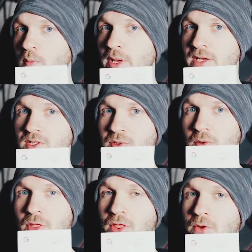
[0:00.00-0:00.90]

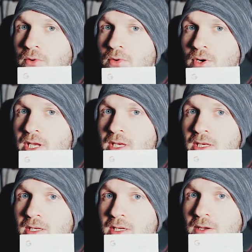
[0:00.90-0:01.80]
Pixel
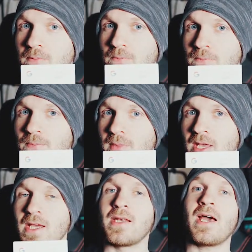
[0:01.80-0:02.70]
3.
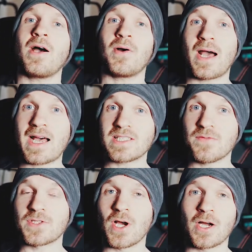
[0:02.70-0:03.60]
Now, as a
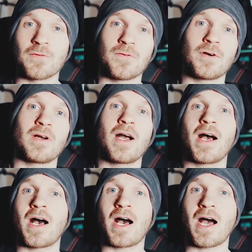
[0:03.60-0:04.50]
photographer,
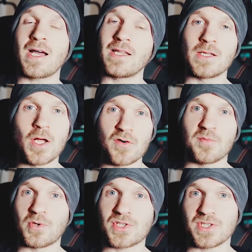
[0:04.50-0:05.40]
I love
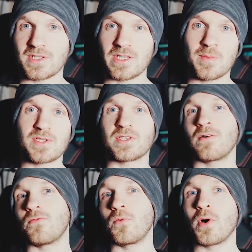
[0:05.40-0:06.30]
pushing the limits
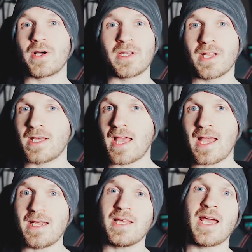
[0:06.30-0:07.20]
of what
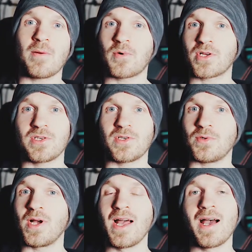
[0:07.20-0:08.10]
any camera can
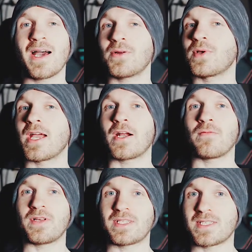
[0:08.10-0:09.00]
do. I don't care
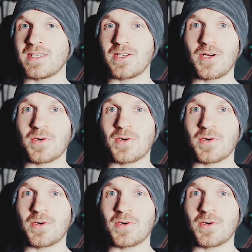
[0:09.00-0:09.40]
if it's, a